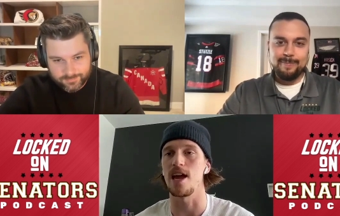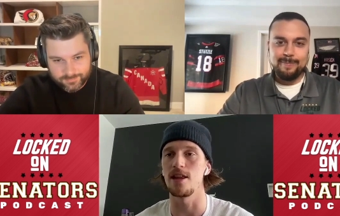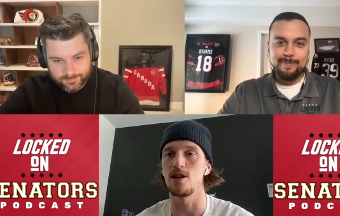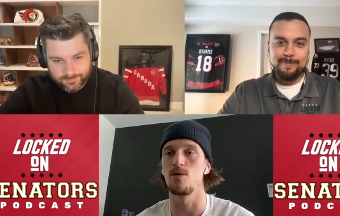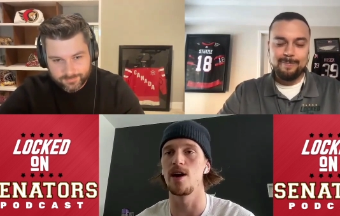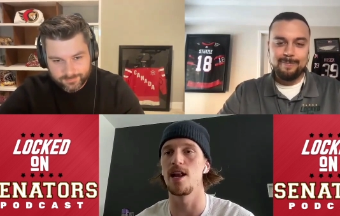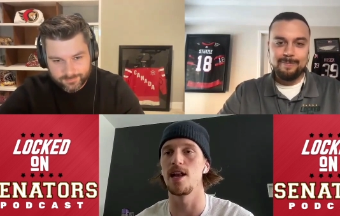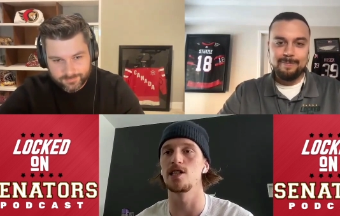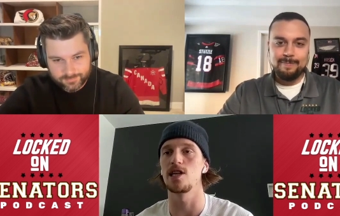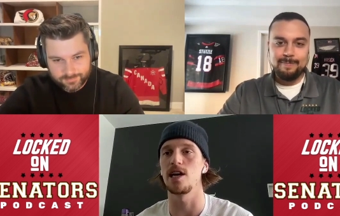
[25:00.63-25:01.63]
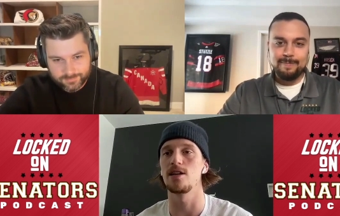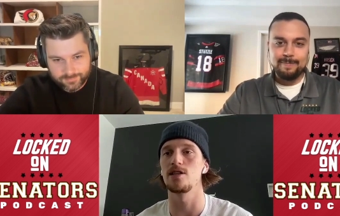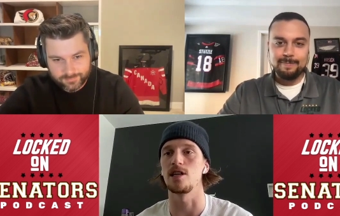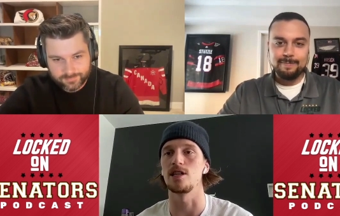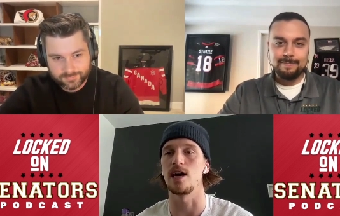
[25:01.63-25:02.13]
Speaker 1: to get the win and to,
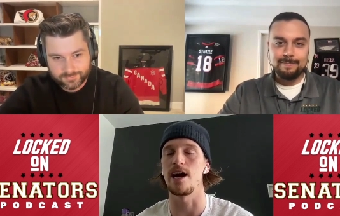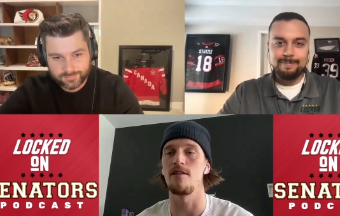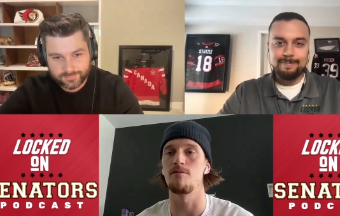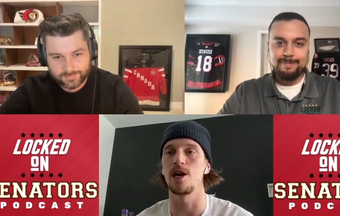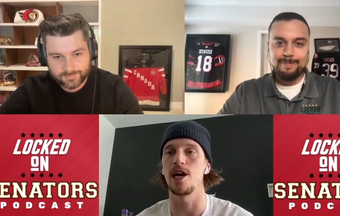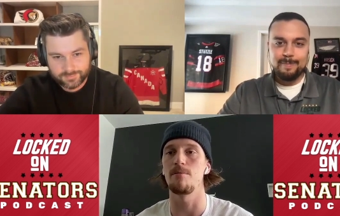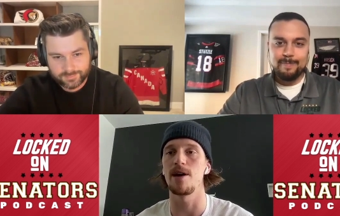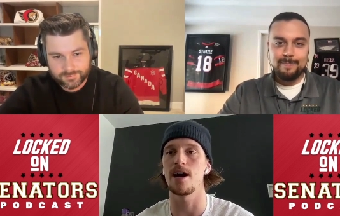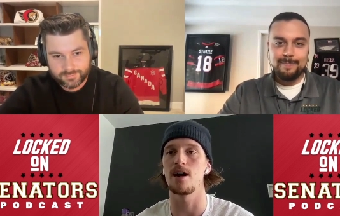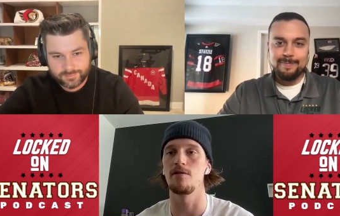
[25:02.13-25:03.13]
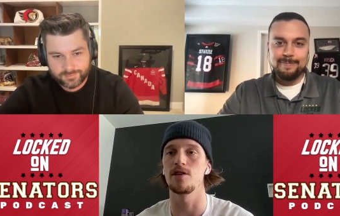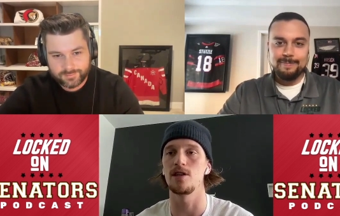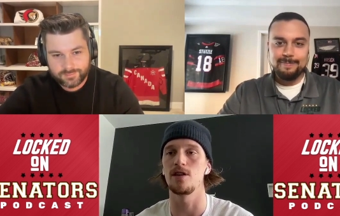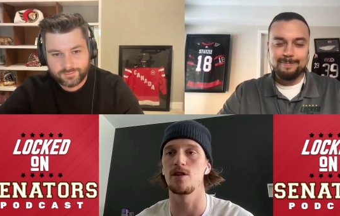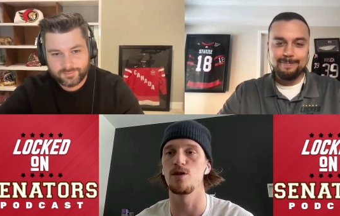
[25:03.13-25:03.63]
to, to have brady back
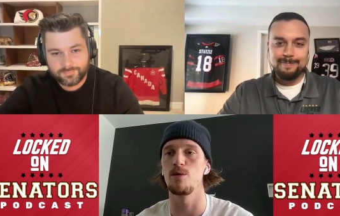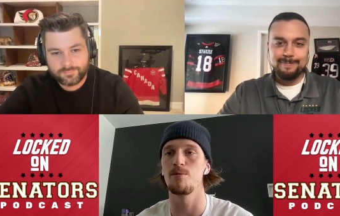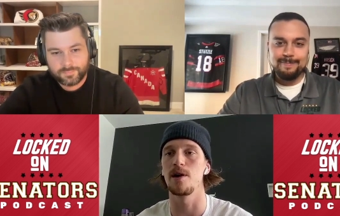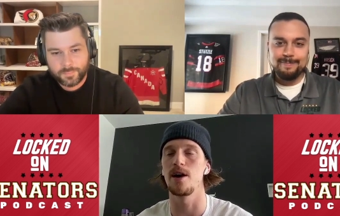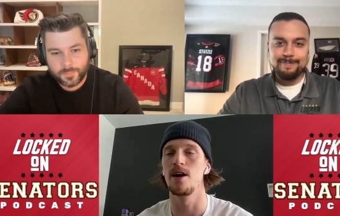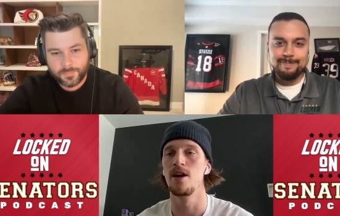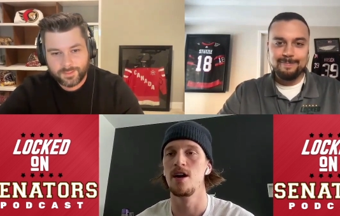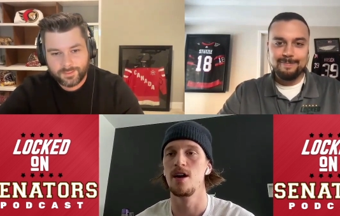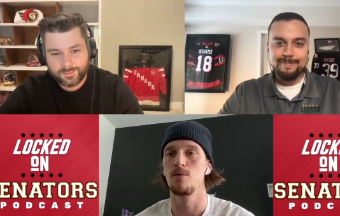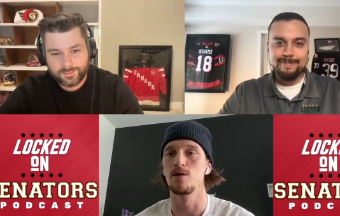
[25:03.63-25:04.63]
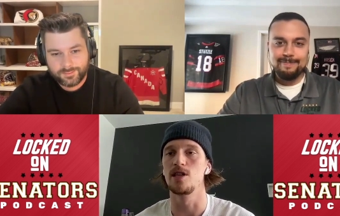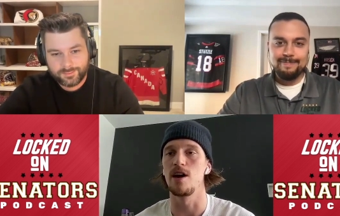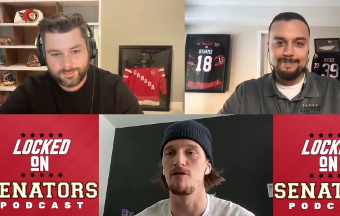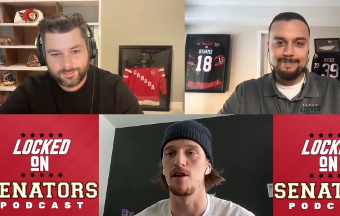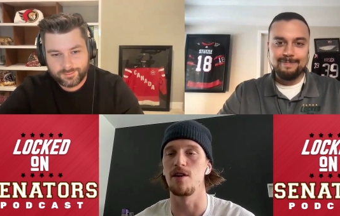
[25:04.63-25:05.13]
obviously the group uh, was
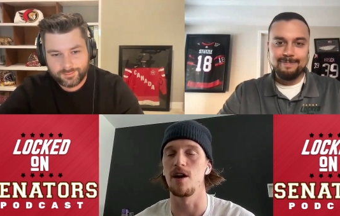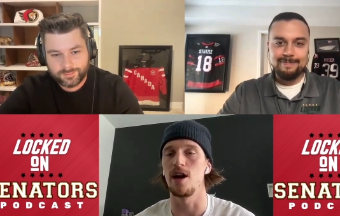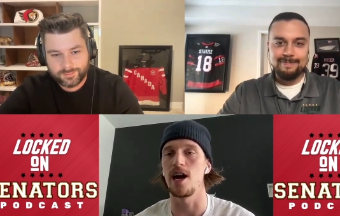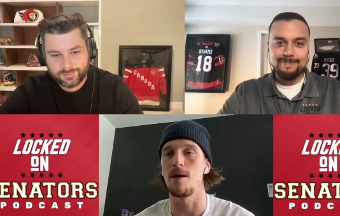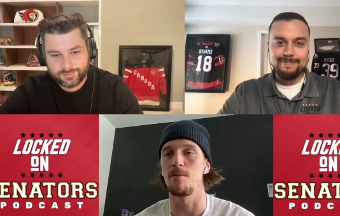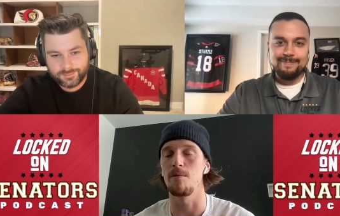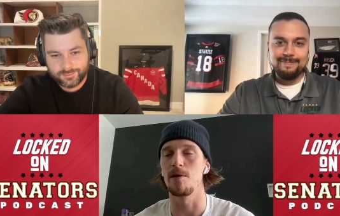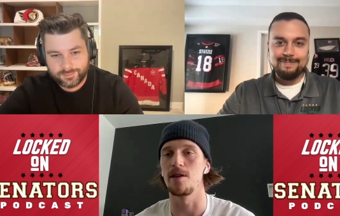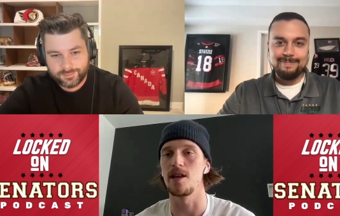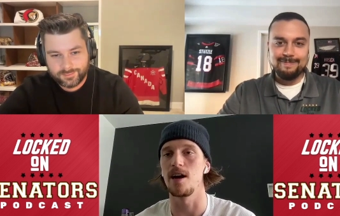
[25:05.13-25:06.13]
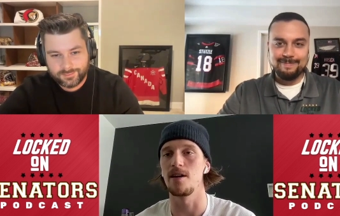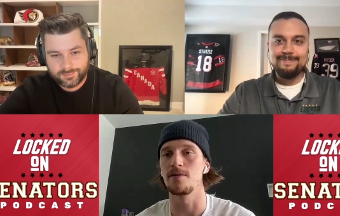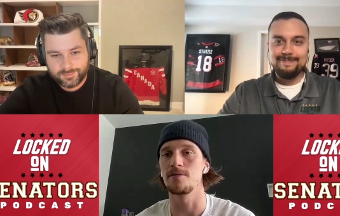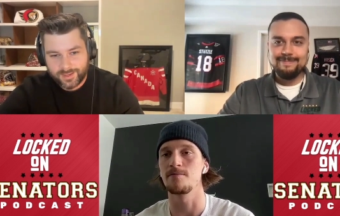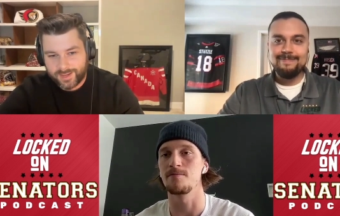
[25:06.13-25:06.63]
definitely very happy about that
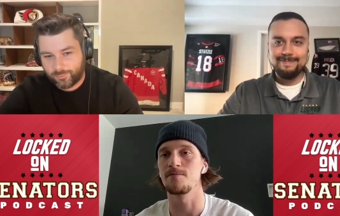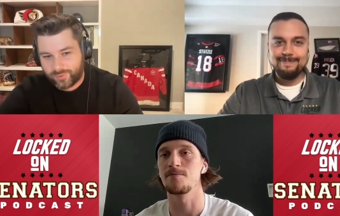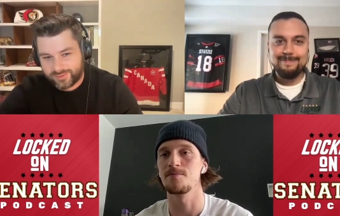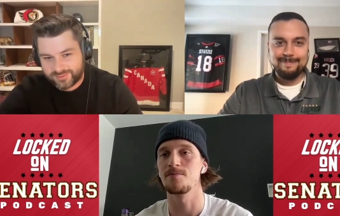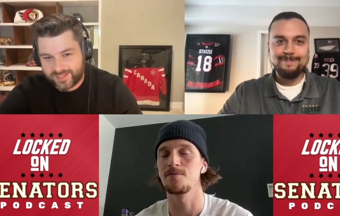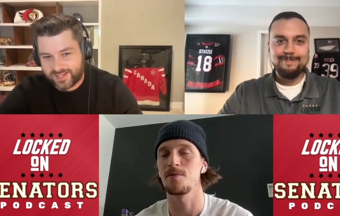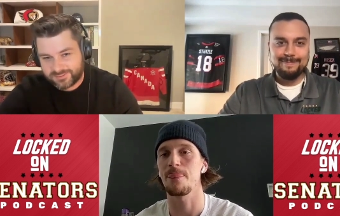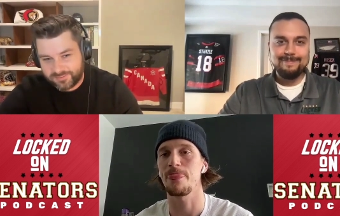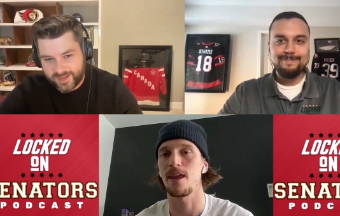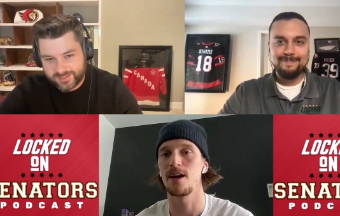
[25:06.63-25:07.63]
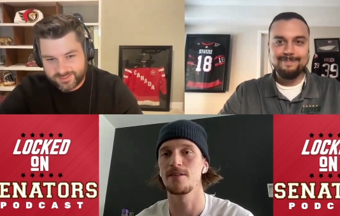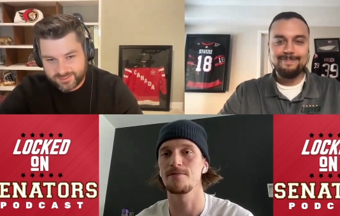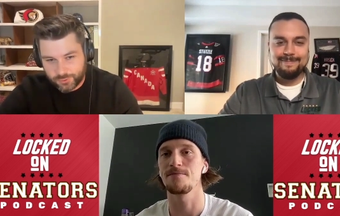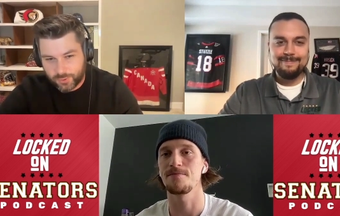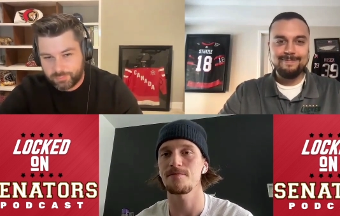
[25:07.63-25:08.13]
Speaker 2: and when the Sens fans can
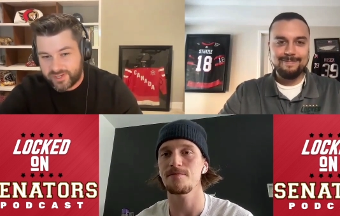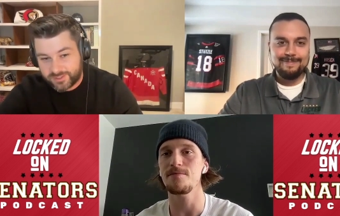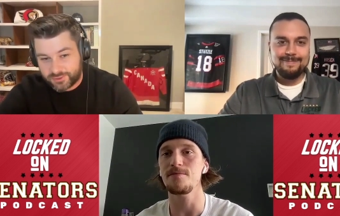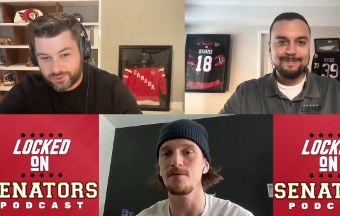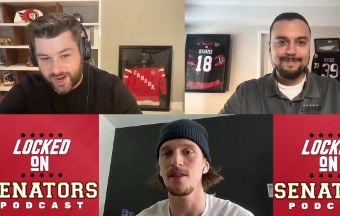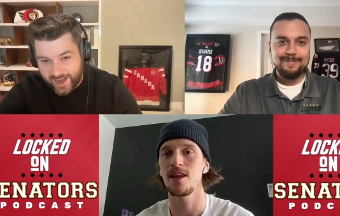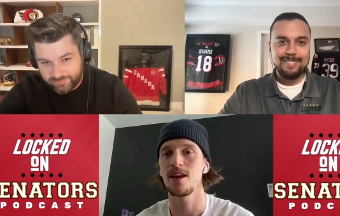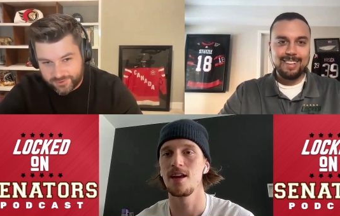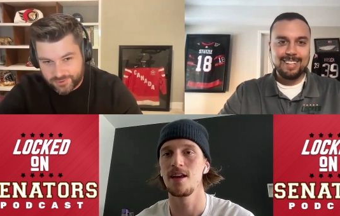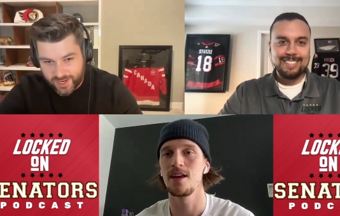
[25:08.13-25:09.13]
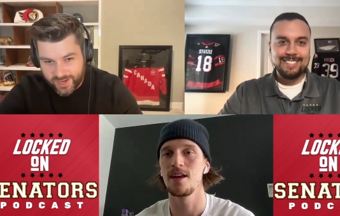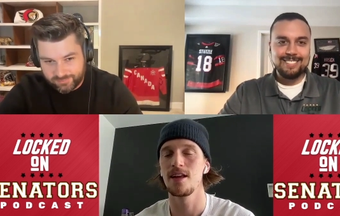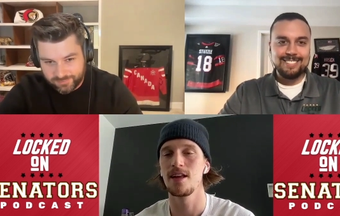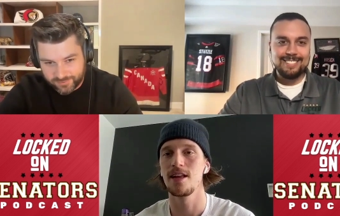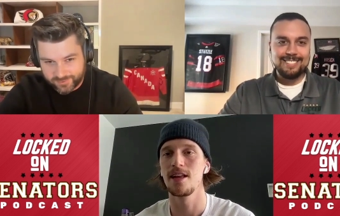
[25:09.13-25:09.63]
do a beat the traffic chant
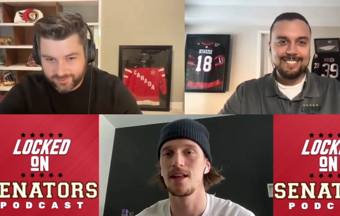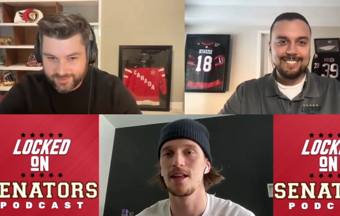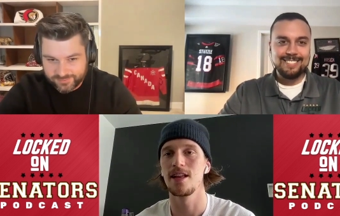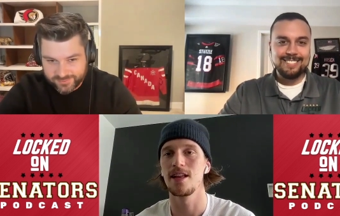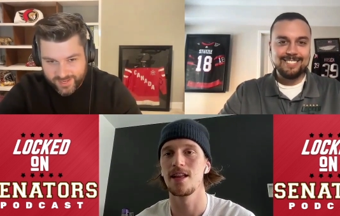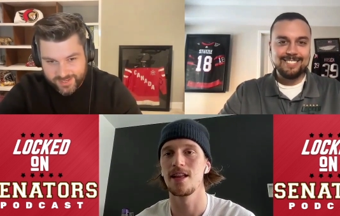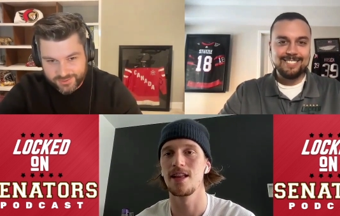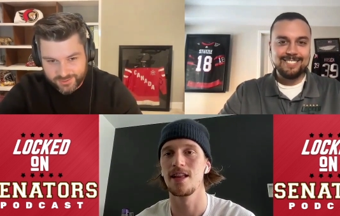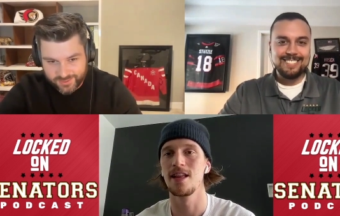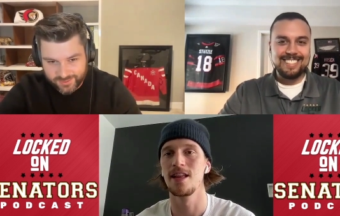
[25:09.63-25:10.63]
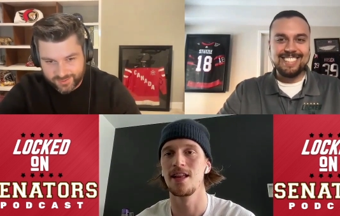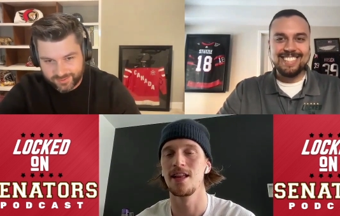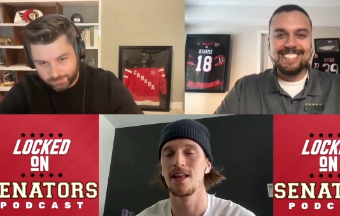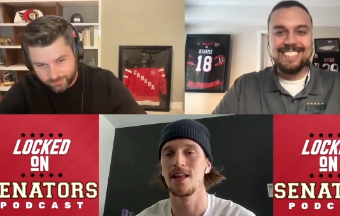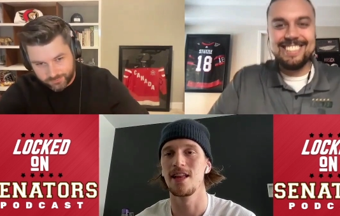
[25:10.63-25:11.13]
for the Leafs Nation and, and
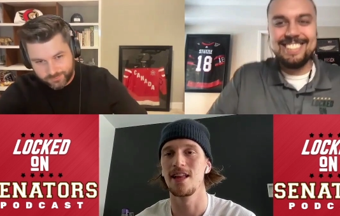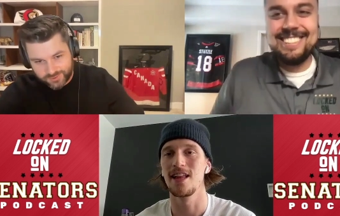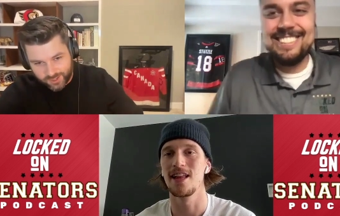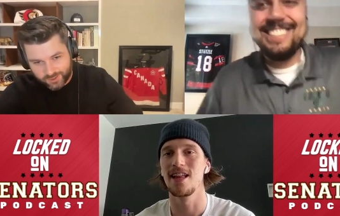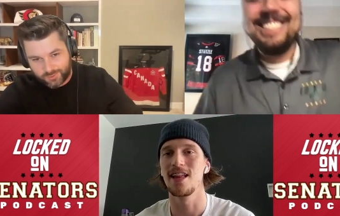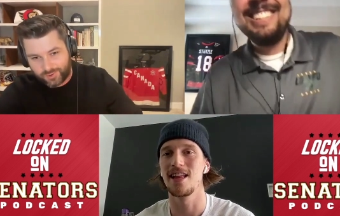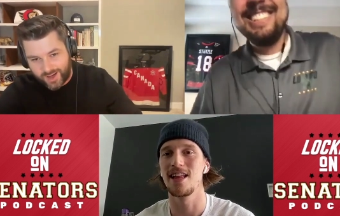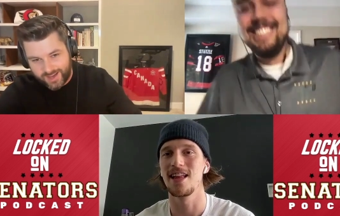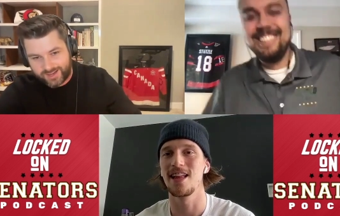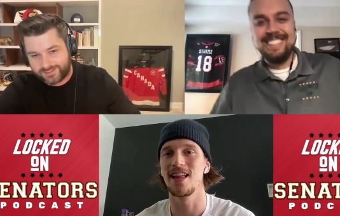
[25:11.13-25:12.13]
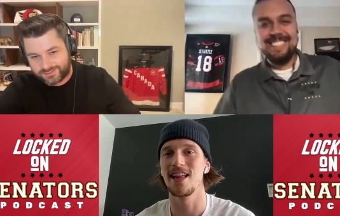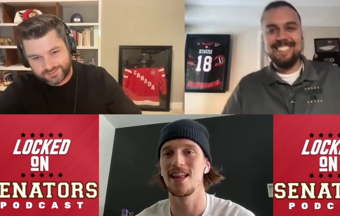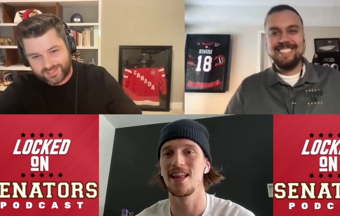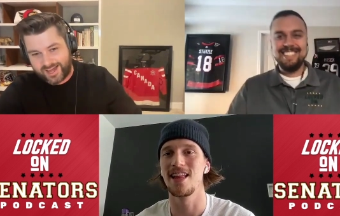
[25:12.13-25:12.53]
the Blues all quiet, it just